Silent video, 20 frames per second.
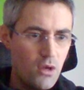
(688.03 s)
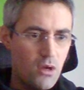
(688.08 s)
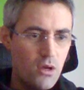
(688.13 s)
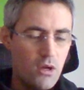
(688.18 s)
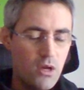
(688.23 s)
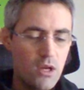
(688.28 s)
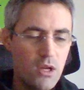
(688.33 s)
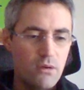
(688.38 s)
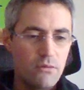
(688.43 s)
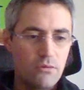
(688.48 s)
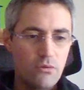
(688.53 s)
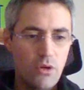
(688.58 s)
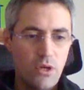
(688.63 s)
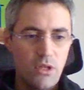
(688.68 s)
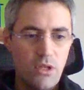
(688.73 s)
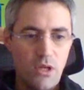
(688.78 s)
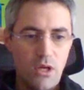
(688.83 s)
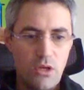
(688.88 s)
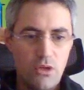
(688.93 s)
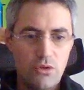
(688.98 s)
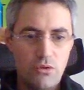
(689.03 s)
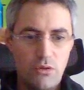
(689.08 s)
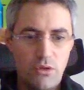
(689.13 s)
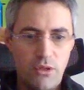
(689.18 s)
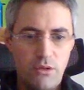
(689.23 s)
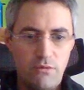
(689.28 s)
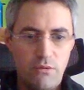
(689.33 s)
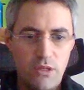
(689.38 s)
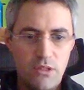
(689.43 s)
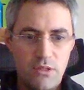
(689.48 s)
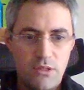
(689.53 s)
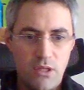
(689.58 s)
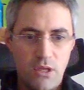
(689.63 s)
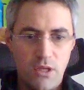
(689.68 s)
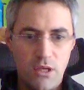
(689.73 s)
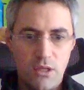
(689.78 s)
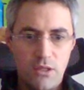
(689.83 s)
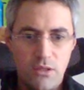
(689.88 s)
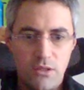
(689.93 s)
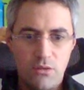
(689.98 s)
I have no idea. I should
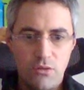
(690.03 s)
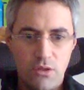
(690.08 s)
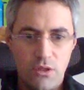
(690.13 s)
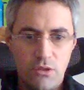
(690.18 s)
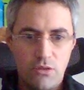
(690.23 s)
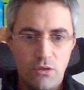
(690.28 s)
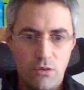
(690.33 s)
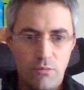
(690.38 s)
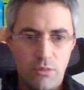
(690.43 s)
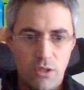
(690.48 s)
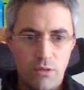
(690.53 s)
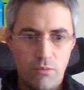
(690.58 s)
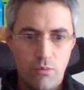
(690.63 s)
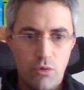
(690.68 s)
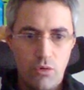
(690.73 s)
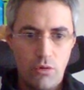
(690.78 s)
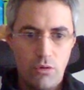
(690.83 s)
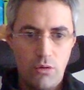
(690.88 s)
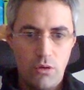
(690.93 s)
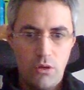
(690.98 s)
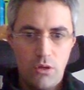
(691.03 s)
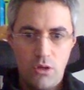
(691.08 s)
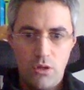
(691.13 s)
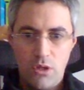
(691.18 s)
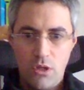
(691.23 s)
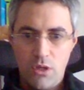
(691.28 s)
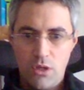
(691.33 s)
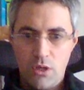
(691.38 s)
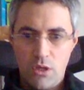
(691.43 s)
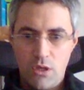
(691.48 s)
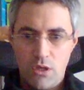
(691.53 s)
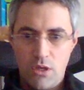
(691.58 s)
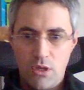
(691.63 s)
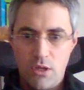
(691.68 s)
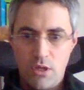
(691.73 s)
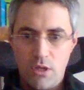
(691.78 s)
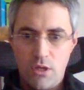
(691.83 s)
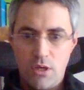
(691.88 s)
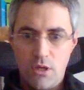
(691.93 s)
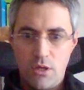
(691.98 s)
investigate it a little bit more.
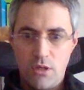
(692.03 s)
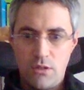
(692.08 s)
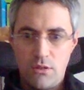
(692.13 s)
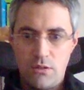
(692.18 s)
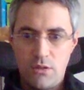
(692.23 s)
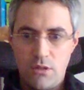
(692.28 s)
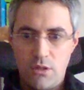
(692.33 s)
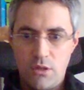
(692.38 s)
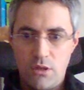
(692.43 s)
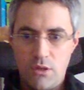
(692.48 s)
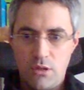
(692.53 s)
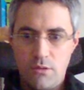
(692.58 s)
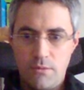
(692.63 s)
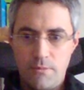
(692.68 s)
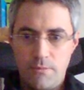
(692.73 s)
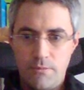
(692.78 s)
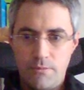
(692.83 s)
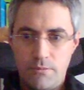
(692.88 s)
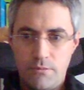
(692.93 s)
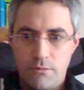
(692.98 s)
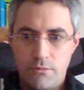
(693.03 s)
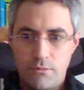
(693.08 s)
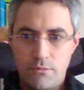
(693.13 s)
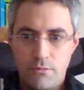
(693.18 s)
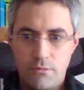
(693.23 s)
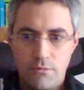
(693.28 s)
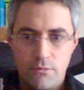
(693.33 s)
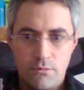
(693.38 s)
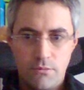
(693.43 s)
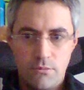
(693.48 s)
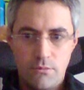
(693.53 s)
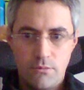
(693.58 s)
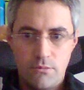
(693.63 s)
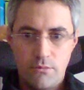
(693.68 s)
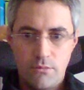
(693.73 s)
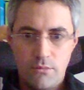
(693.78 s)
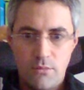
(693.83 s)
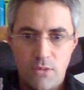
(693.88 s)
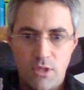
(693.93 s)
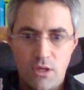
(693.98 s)
And
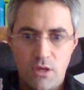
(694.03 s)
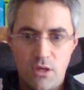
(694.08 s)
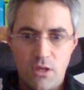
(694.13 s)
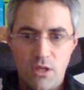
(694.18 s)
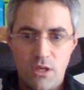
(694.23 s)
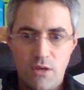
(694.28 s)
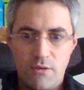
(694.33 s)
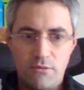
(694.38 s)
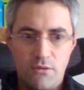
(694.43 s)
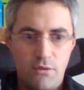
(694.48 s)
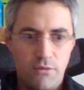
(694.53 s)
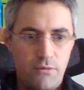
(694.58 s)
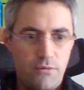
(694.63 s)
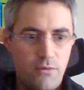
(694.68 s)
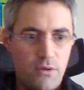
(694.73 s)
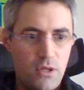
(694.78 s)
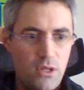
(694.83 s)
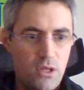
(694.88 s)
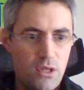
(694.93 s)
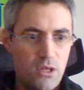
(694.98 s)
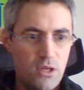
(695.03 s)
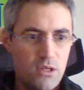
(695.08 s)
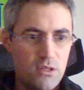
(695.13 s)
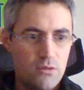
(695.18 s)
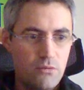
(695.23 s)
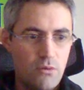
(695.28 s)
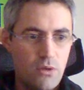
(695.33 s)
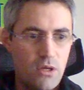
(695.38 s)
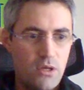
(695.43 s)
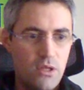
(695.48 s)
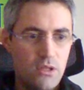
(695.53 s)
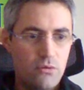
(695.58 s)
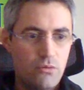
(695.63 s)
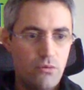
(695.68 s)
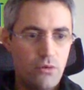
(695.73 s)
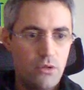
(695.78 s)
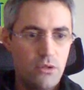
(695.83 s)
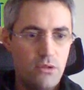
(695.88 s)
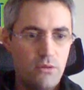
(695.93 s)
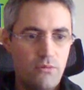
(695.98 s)
I have the feeling as well that
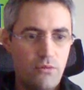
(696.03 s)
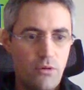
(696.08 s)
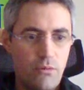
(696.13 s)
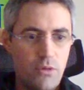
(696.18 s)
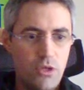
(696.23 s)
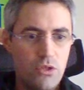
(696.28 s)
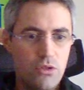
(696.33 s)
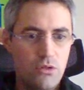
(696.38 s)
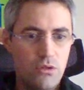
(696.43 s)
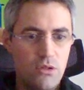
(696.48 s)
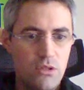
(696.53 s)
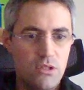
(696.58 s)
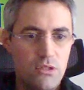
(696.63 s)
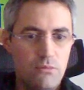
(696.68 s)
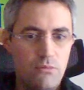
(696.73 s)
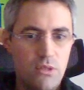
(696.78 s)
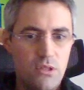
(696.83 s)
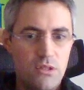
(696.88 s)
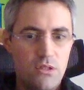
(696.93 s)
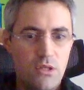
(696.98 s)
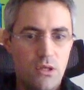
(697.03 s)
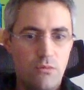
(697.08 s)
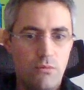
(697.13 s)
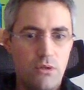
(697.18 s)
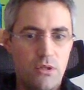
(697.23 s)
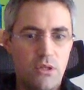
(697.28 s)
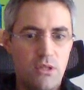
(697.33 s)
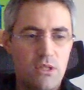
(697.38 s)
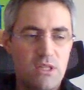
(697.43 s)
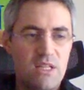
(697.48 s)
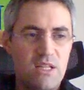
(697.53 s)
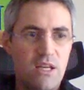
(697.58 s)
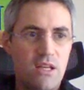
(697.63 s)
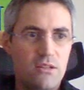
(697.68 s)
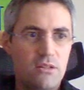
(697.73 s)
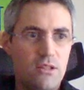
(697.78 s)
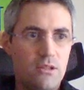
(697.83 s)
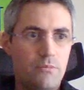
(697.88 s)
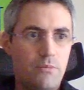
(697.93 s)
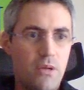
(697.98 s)
one information is missing, but it
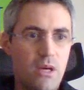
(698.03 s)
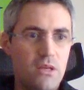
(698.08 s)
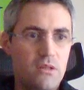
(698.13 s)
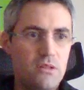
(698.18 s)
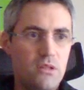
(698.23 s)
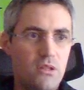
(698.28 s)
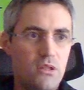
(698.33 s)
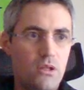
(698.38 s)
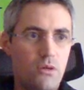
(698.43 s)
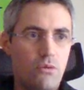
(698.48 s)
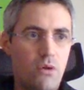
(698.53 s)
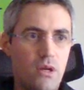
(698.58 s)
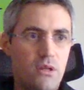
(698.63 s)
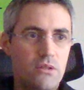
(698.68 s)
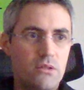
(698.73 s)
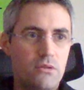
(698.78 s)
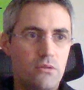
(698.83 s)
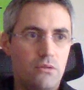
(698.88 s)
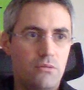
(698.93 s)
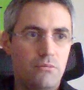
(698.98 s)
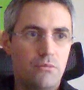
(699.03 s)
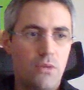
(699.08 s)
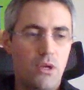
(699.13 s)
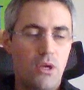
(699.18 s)
let it pass anyway. So